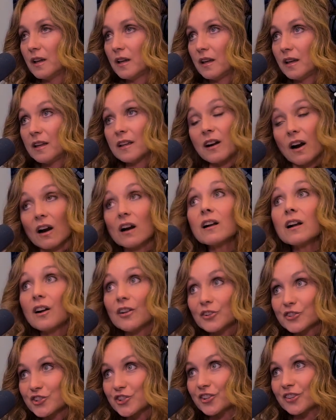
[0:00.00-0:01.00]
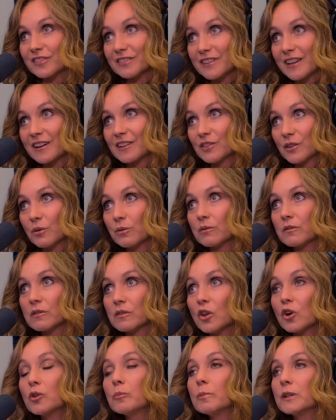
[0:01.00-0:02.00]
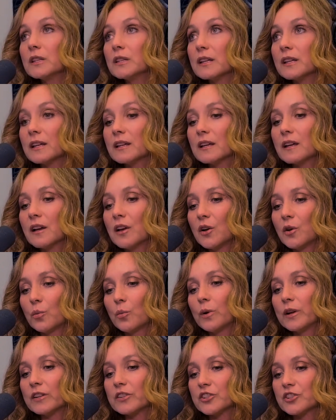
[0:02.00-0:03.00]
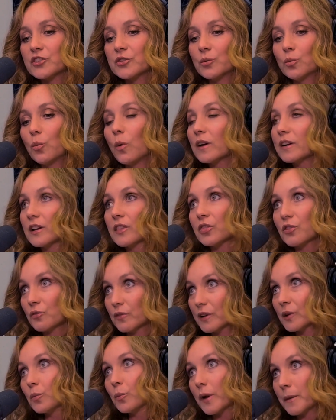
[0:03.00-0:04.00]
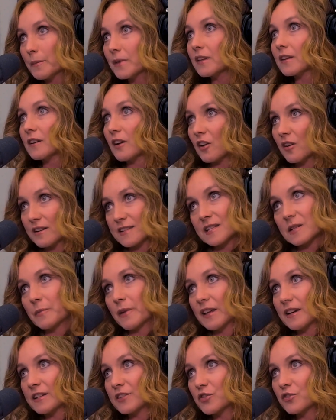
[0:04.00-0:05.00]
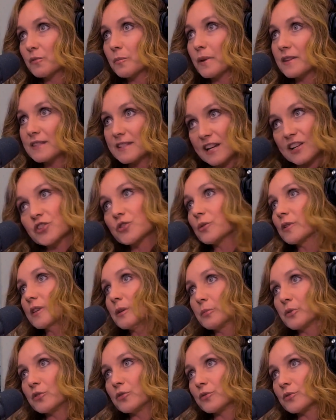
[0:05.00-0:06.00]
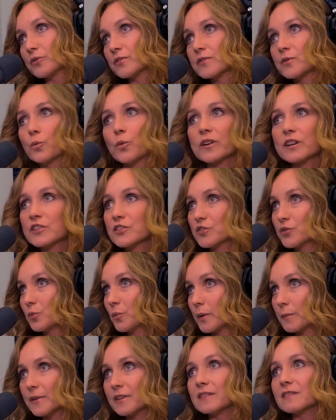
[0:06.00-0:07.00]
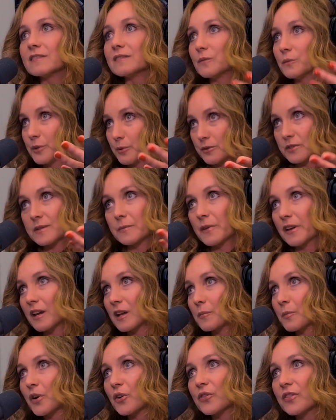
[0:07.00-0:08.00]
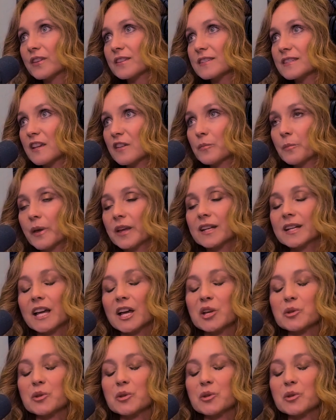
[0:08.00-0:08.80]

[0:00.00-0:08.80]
in our culture, let alone globally, which 1 in 3 women are estimated to have been sexually abused. 1 in 2 women, we were speaking about this, have been